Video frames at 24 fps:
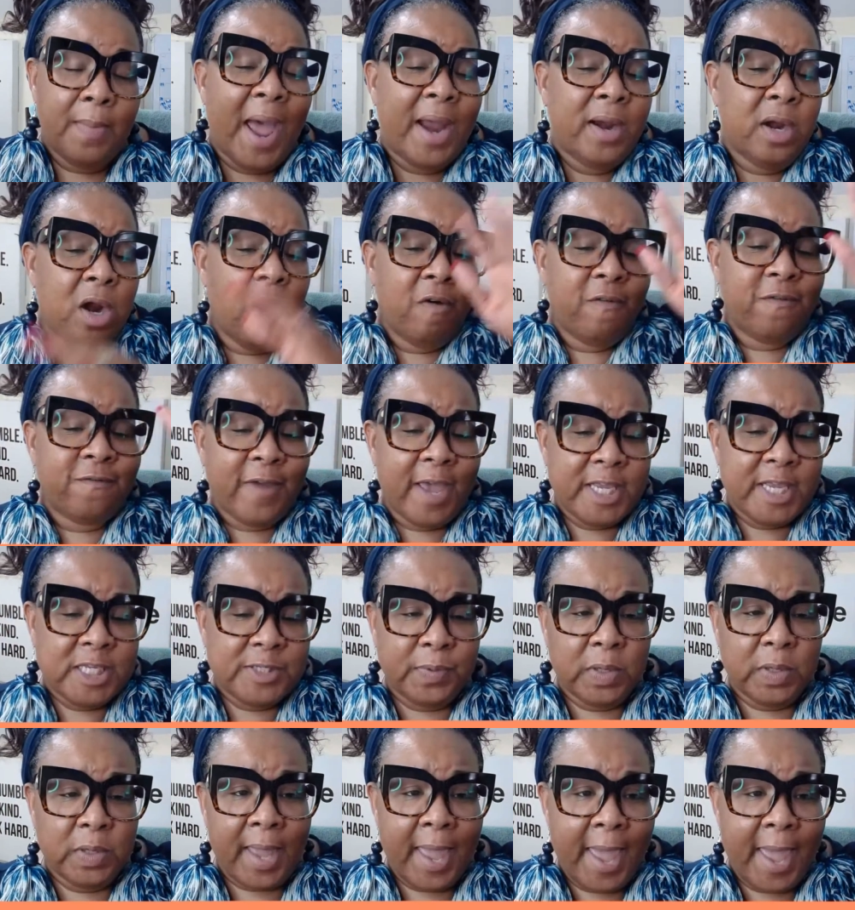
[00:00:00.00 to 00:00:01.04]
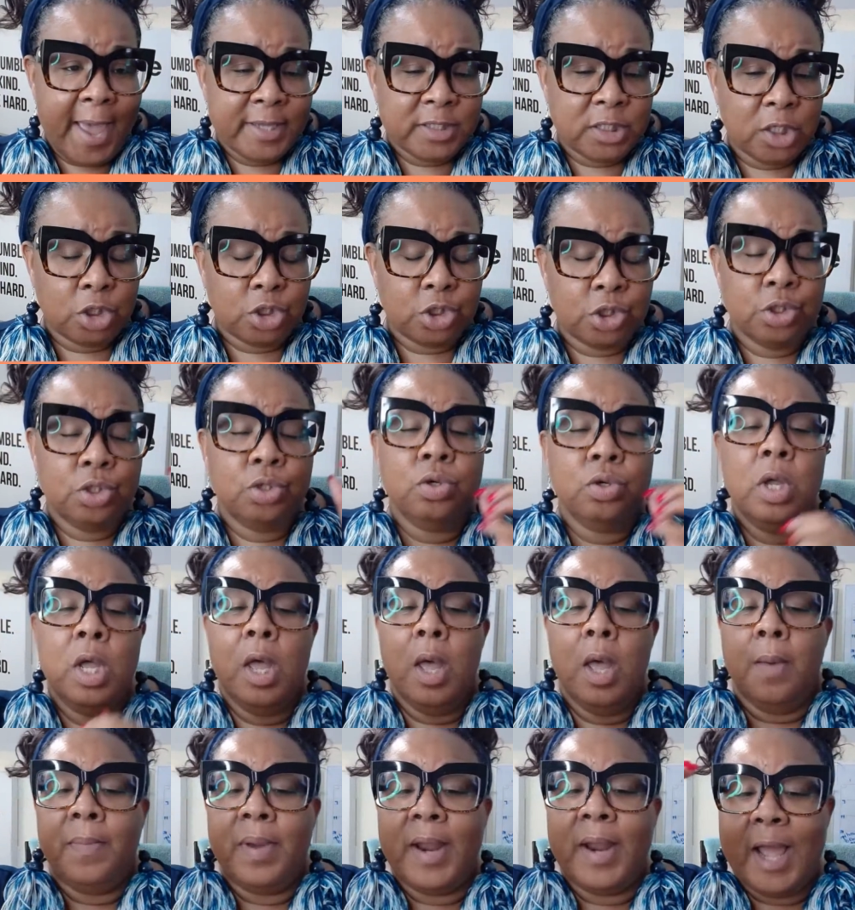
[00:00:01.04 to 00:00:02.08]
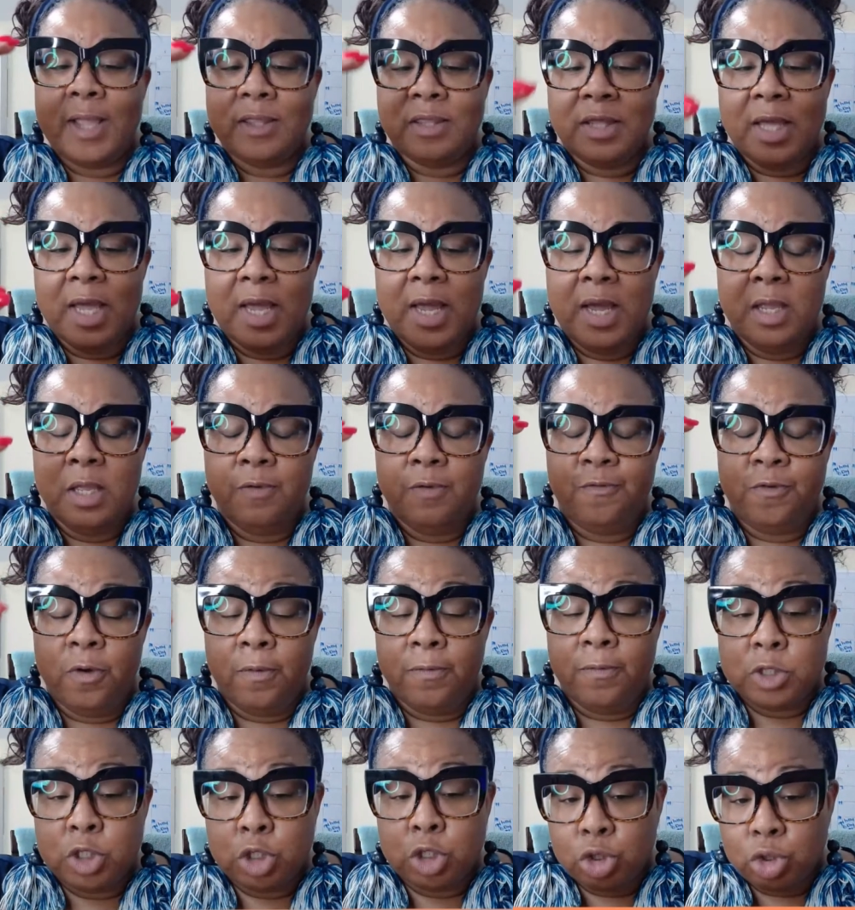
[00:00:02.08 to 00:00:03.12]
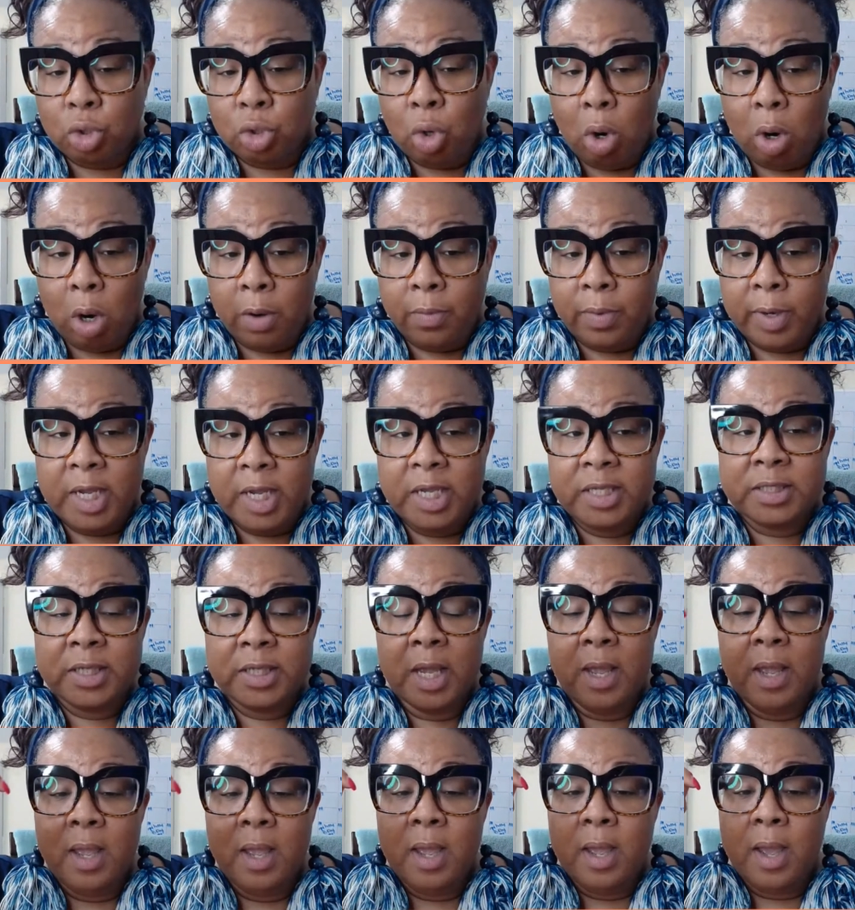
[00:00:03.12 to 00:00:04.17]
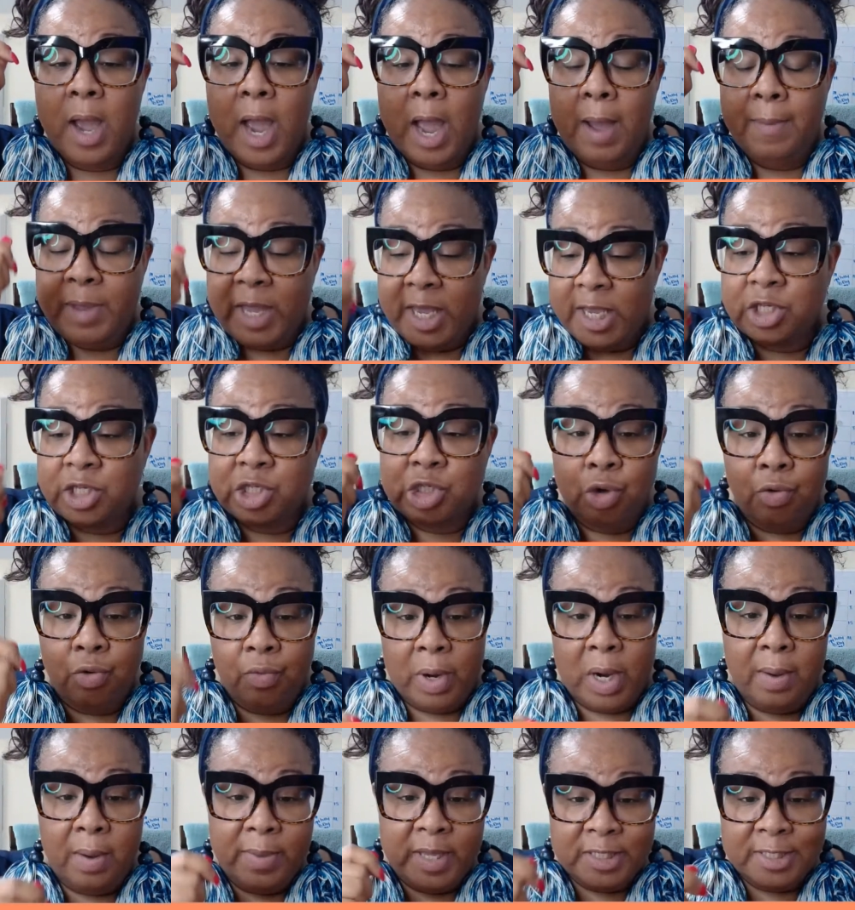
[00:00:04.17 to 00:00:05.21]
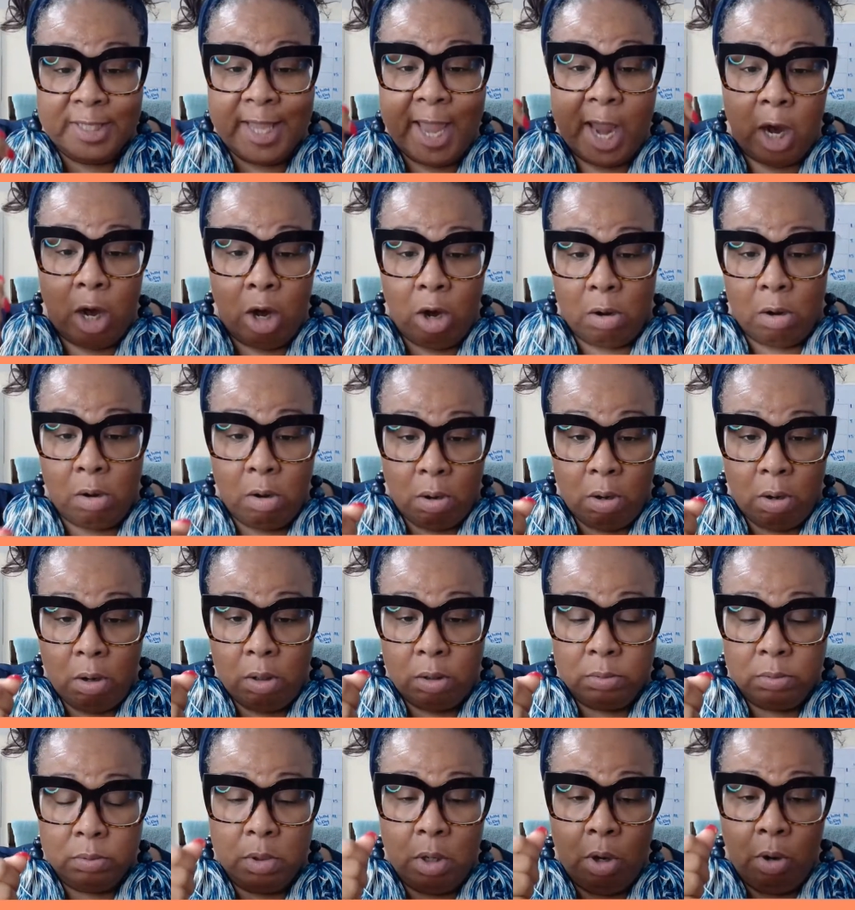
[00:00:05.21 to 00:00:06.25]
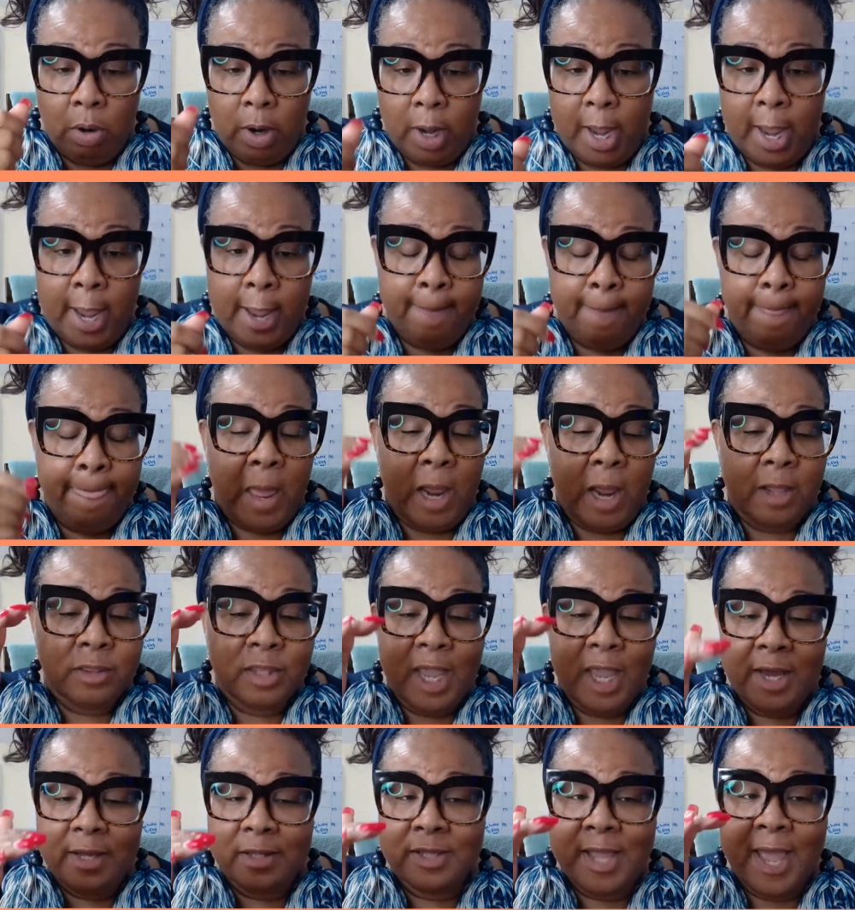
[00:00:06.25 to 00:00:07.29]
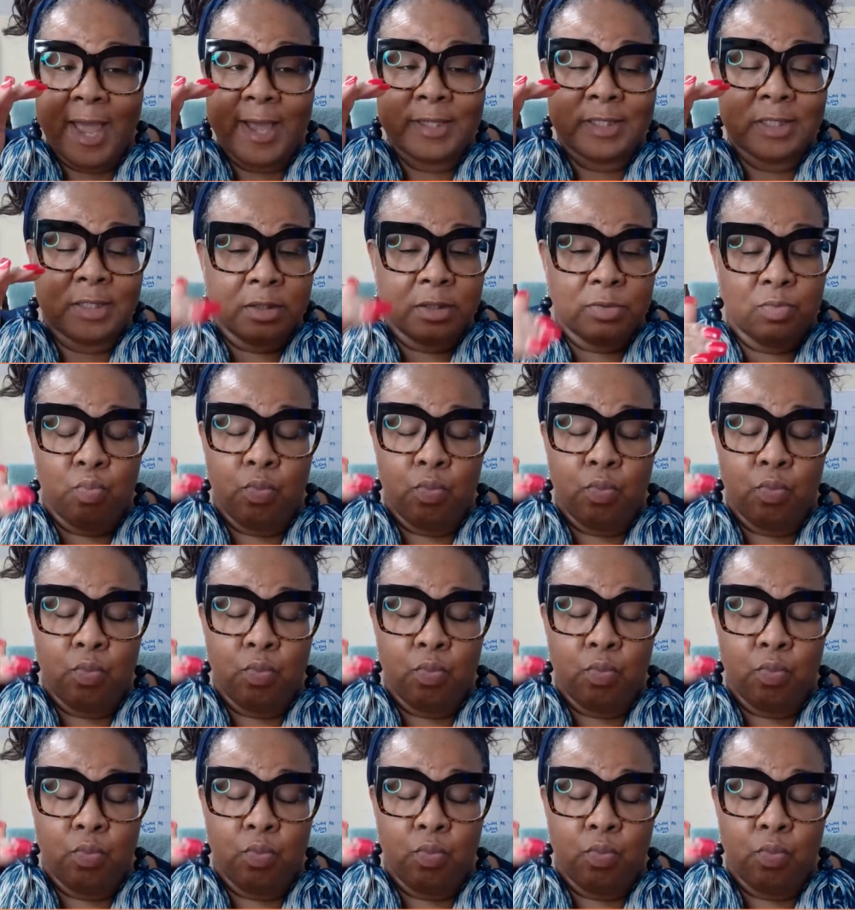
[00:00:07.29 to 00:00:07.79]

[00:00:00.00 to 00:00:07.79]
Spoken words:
I know Facebook has it too, but I think for stories, Instagram is that girl. Okay, I think that's